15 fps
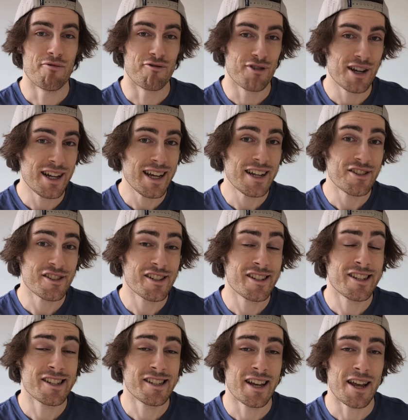I'm really interested
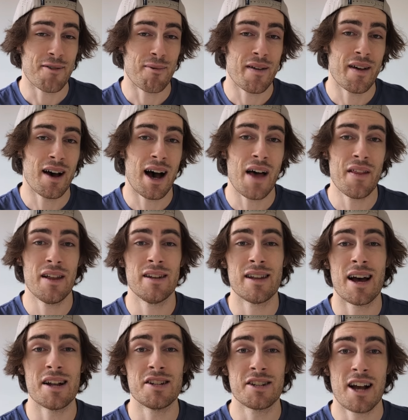to see whether other
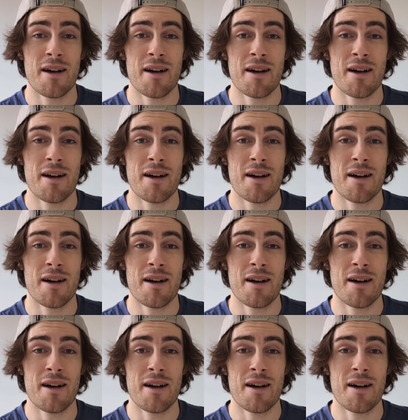large